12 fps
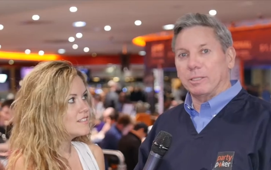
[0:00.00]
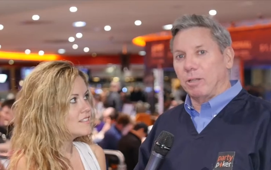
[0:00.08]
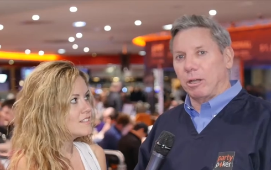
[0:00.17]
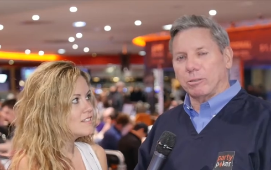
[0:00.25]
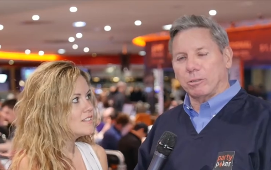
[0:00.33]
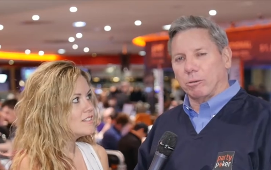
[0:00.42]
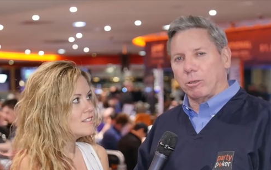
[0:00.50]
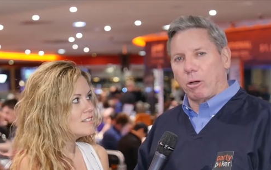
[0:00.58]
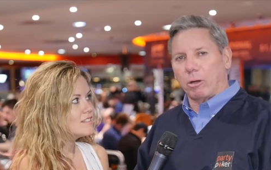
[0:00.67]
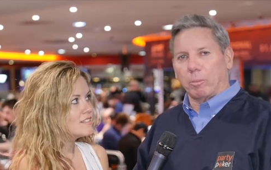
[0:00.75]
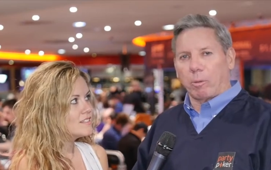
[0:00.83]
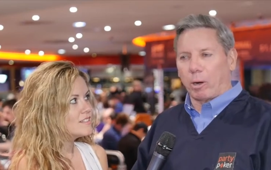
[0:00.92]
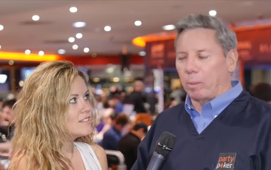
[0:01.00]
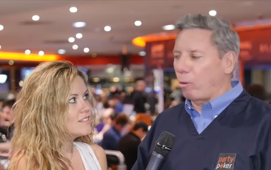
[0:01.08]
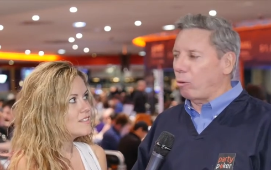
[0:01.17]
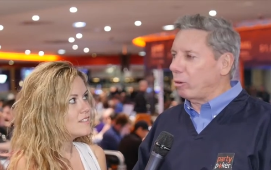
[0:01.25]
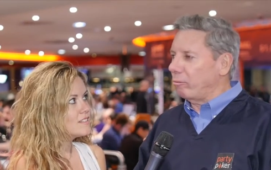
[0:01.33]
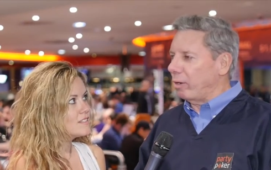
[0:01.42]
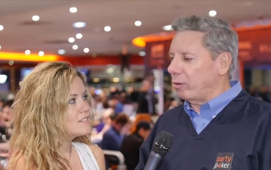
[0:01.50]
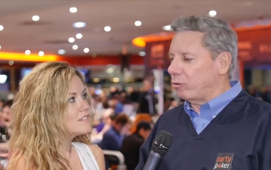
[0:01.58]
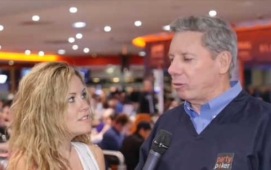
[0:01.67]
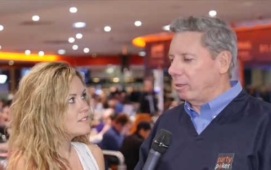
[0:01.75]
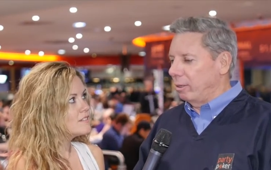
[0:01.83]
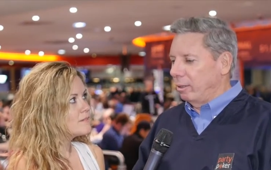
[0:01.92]
Speaker 1: Dusk Till Dawn and Party Poker
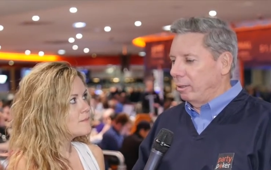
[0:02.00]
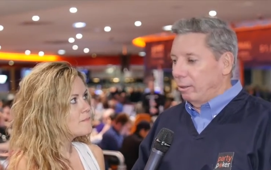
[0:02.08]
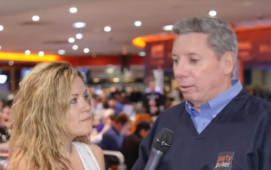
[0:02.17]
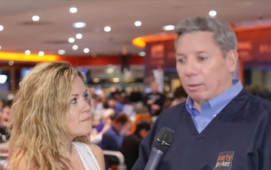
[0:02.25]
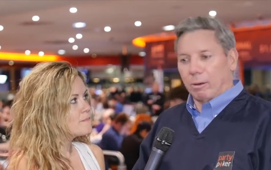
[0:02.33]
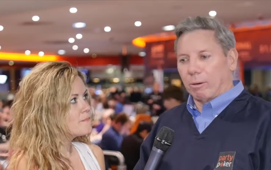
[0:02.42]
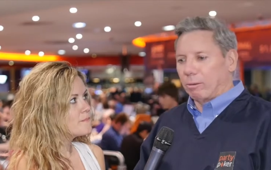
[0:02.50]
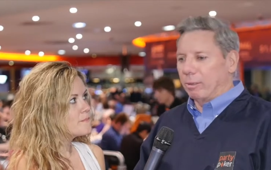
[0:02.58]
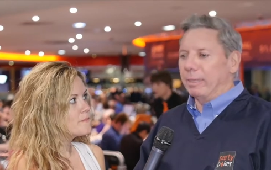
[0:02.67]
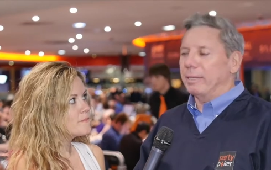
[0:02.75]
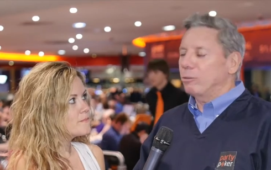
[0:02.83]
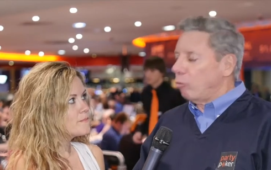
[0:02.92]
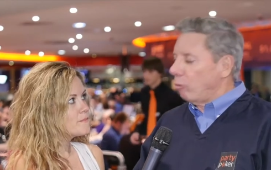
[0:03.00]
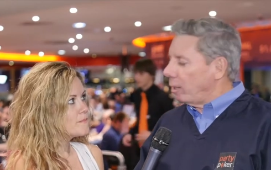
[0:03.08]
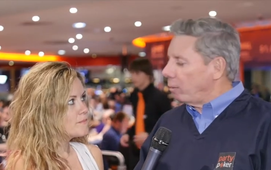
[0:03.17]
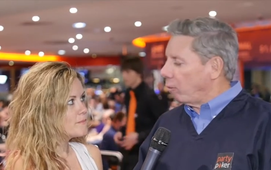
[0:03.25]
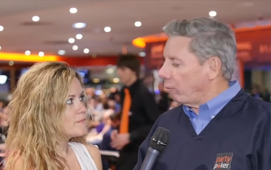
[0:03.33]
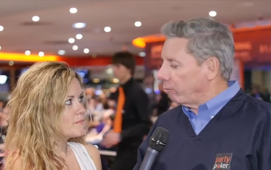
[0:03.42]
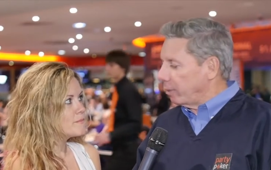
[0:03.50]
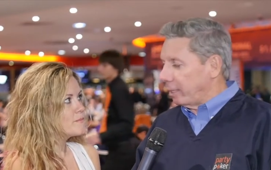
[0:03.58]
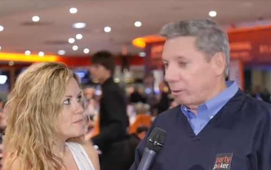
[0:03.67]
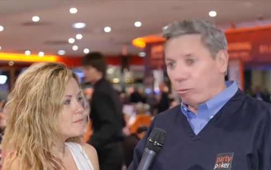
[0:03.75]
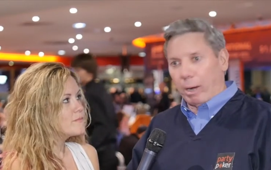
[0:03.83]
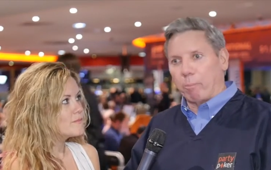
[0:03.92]
events are incredible. They had
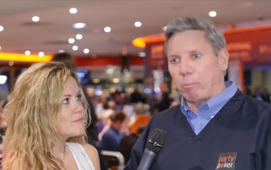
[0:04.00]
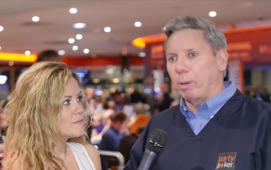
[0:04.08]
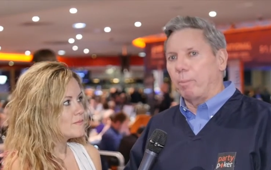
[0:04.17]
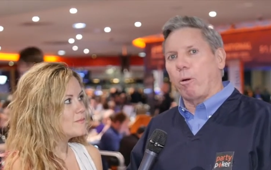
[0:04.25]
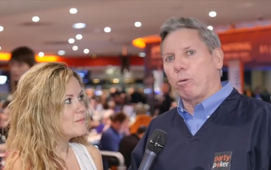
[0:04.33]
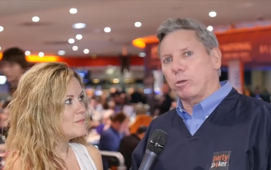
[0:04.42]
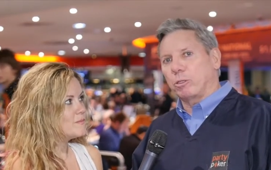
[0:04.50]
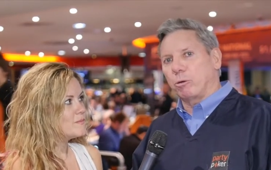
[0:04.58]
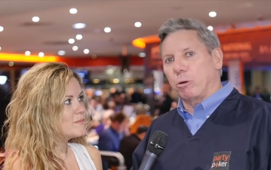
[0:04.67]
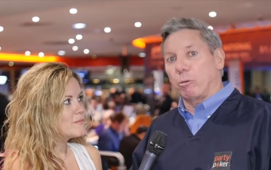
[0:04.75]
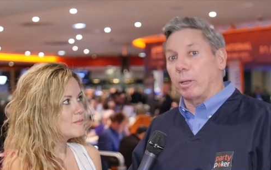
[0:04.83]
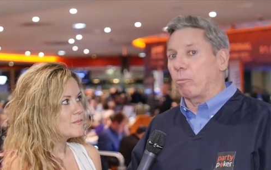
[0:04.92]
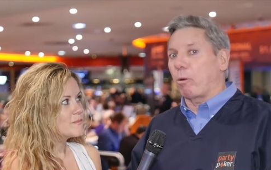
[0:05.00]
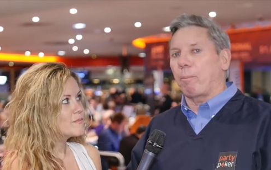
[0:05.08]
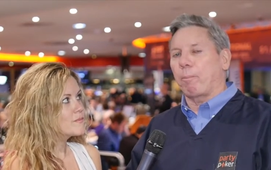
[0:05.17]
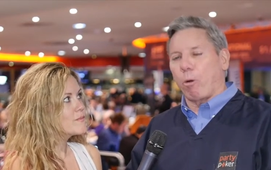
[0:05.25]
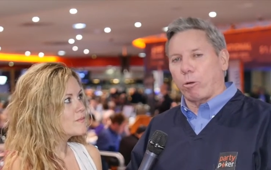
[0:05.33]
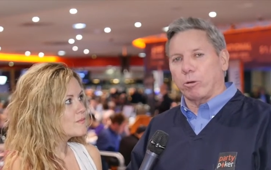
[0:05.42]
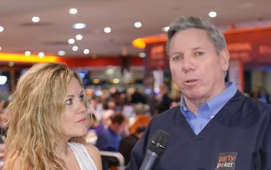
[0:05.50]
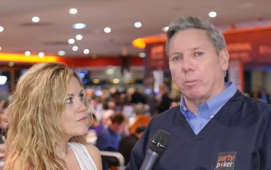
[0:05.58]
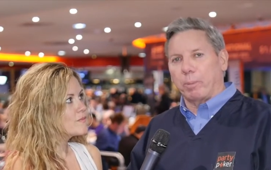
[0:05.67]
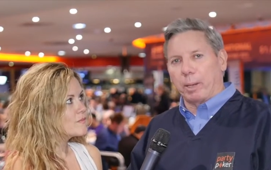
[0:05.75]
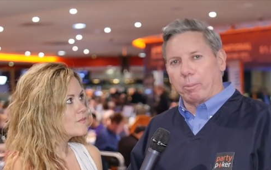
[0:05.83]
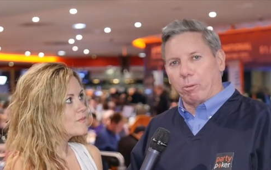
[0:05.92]
a Grand Prix Poker Tour where they brought poker to the
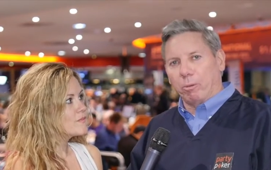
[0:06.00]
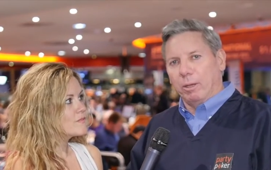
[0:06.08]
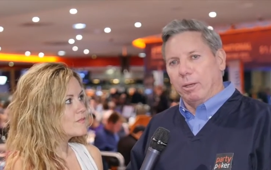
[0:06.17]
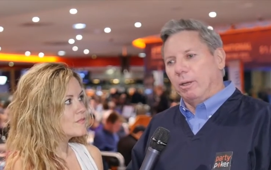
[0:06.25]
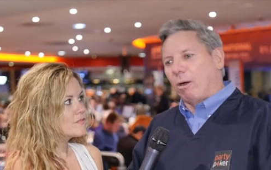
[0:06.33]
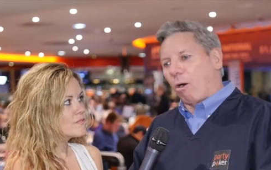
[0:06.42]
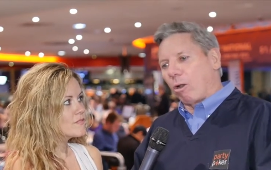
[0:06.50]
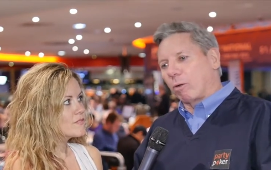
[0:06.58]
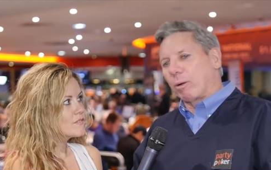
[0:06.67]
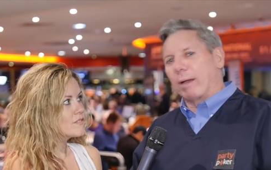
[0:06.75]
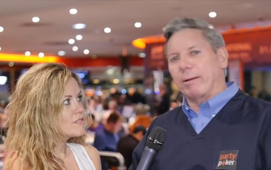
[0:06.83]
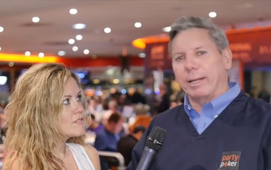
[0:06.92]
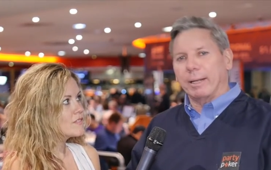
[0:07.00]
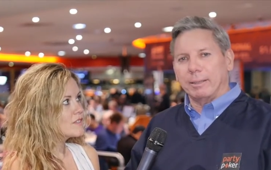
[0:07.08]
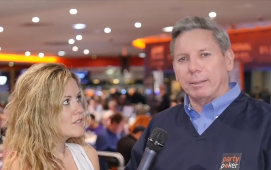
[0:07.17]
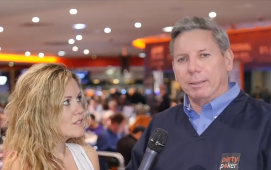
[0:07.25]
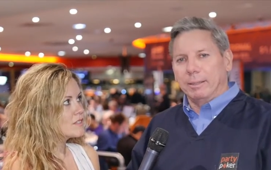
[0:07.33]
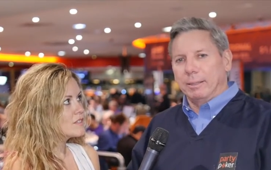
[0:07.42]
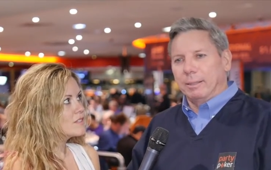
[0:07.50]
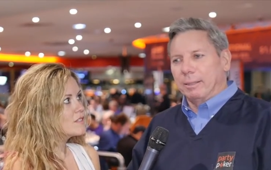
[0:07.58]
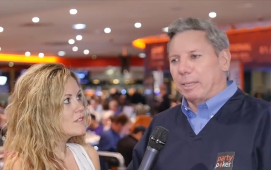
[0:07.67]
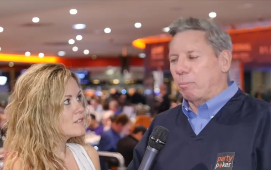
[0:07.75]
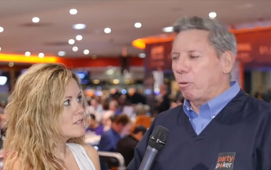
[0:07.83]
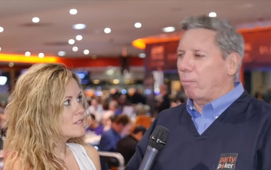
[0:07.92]
people all around England.
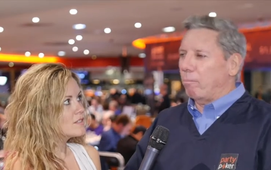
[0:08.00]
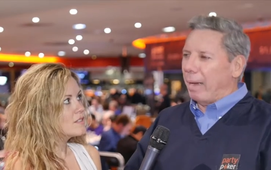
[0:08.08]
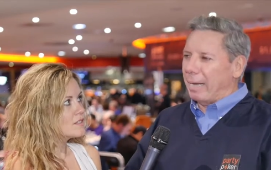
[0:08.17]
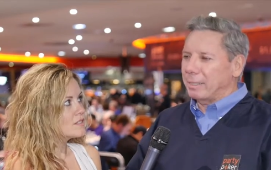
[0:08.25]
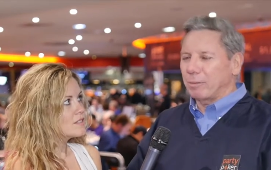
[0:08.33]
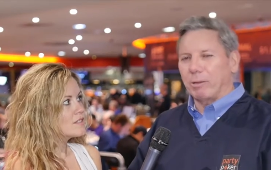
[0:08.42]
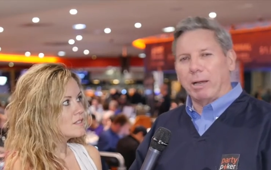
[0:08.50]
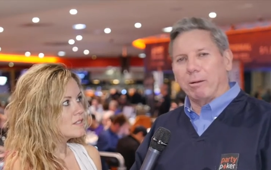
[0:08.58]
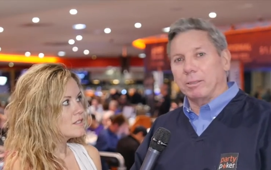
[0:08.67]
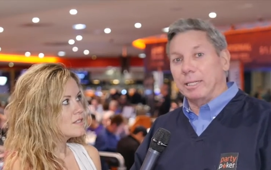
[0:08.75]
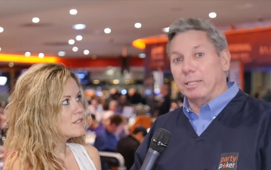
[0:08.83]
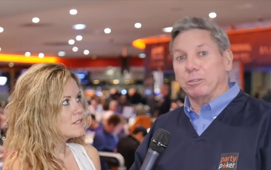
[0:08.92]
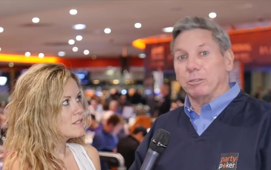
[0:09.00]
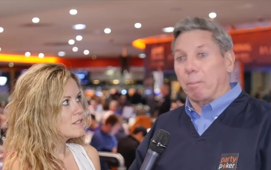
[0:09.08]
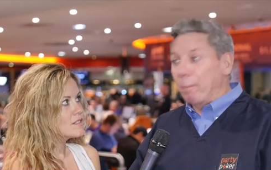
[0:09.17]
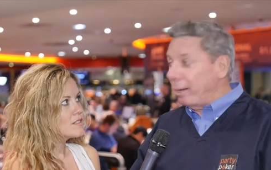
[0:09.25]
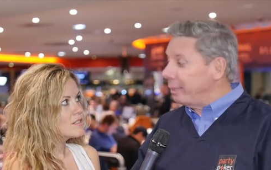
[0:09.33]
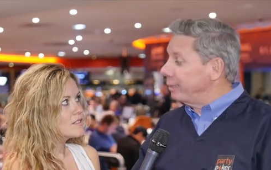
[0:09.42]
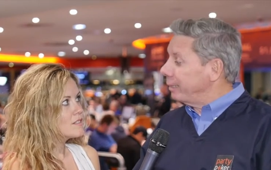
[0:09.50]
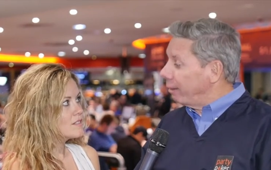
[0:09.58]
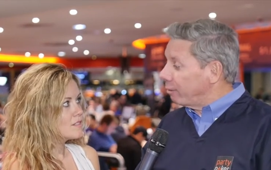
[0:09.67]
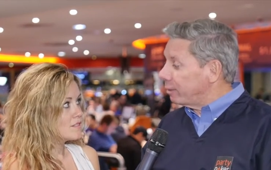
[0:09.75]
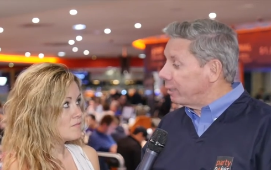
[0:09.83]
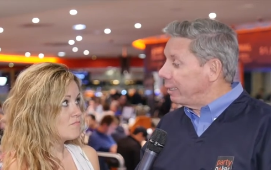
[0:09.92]
They put up massive guarantees. There's a million
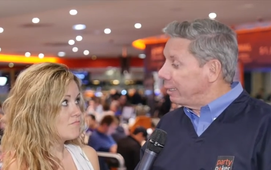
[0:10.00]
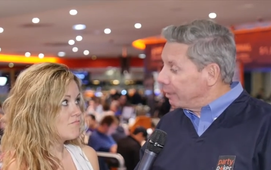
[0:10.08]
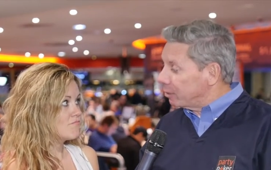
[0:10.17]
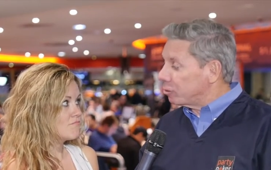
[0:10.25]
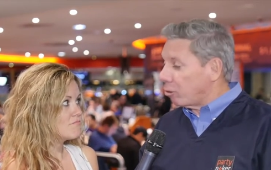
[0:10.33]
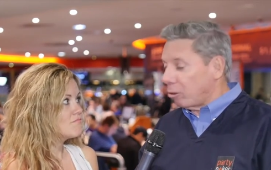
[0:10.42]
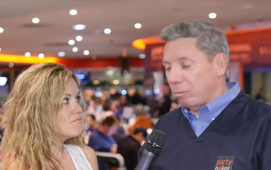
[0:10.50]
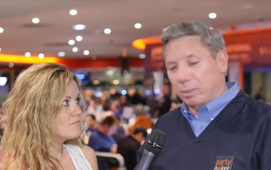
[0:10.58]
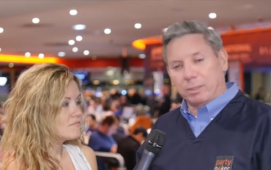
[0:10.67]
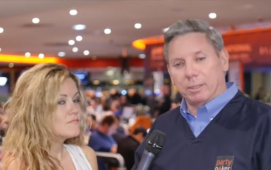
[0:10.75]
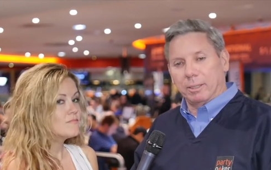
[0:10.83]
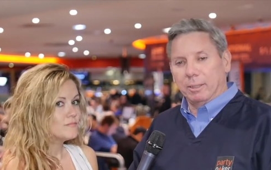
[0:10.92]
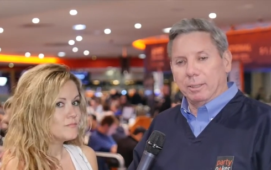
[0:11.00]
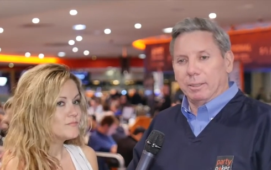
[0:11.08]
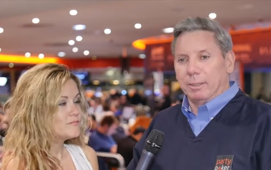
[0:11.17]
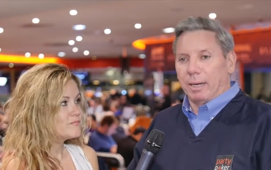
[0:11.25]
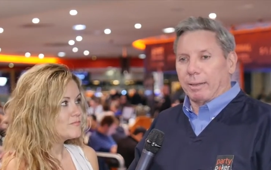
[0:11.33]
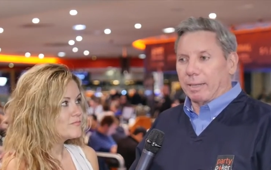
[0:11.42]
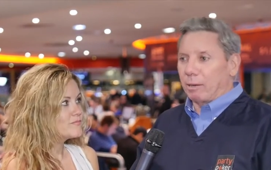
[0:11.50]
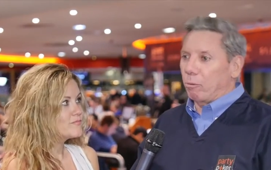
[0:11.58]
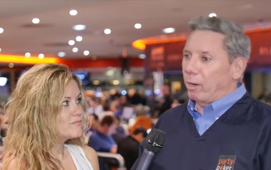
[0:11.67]
guarantee in this tournament. I think we